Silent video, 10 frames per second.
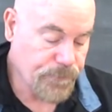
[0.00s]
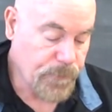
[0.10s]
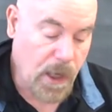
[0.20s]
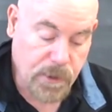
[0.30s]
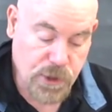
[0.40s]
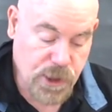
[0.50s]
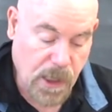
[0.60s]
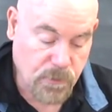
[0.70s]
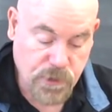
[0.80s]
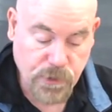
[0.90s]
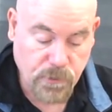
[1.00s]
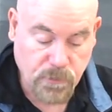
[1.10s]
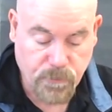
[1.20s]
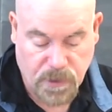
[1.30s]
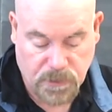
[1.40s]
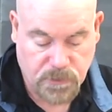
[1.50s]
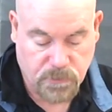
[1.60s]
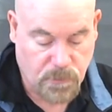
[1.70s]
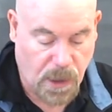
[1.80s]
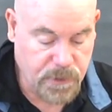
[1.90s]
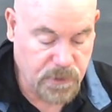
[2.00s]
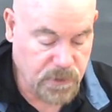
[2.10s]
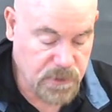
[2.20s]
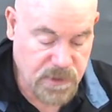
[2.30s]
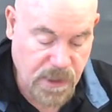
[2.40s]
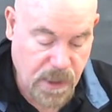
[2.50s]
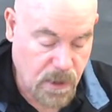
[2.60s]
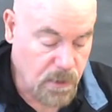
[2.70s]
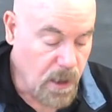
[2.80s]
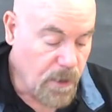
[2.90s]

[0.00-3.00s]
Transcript: I could shout too, but I didn't dare,